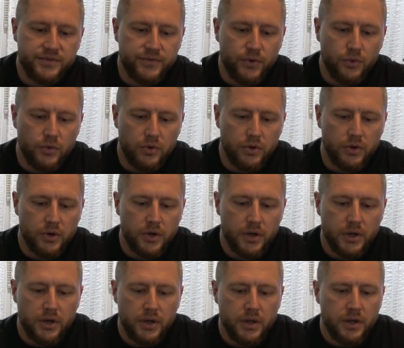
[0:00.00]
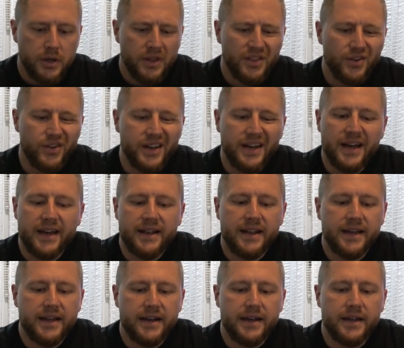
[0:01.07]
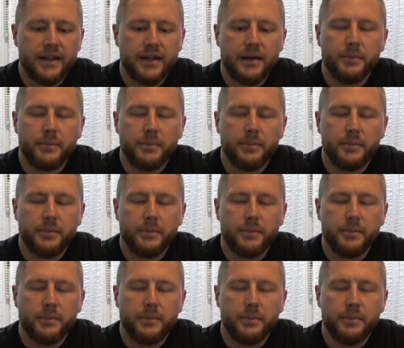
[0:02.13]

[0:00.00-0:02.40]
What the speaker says: for $39.99.